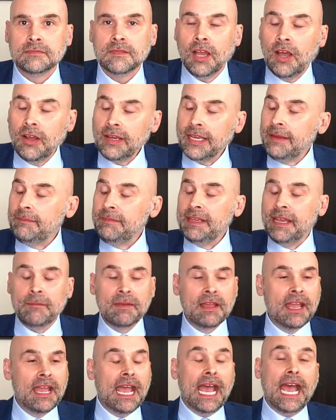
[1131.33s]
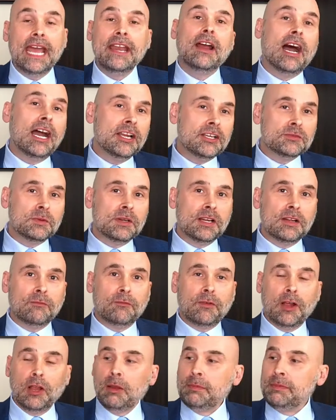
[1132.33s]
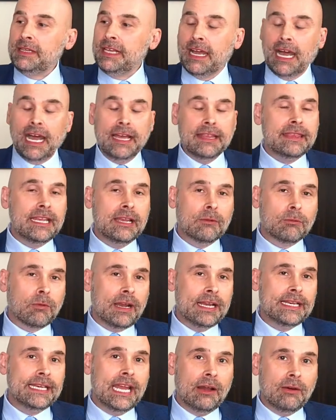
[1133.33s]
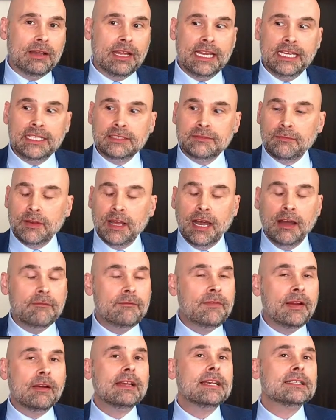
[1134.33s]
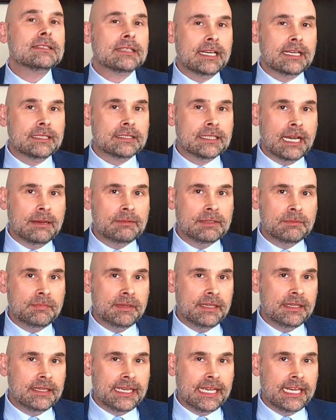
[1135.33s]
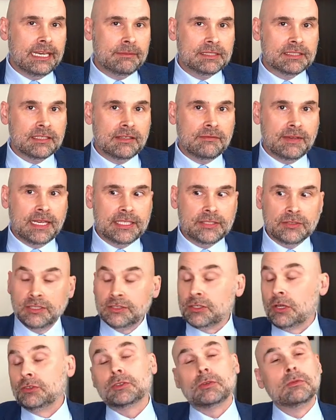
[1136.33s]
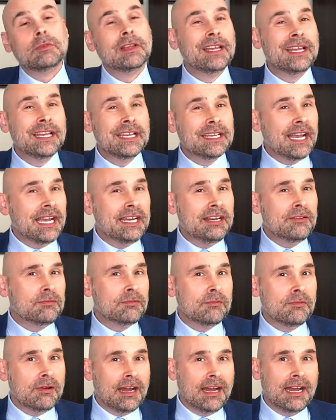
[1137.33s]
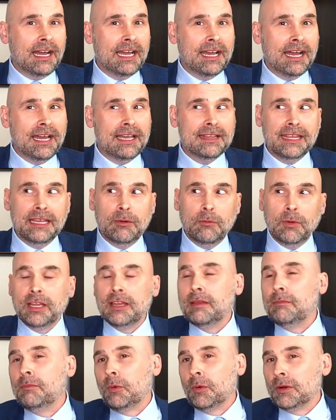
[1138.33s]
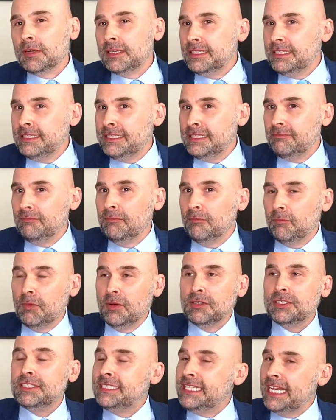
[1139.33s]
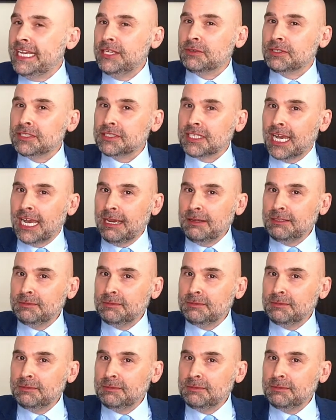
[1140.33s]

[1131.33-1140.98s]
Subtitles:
Okay, yeah. And I just want to follow up. Yeah, I think right now it is a very exciting time to be a cannabis investor. It's also kind of, I think, one of the most dangerous times,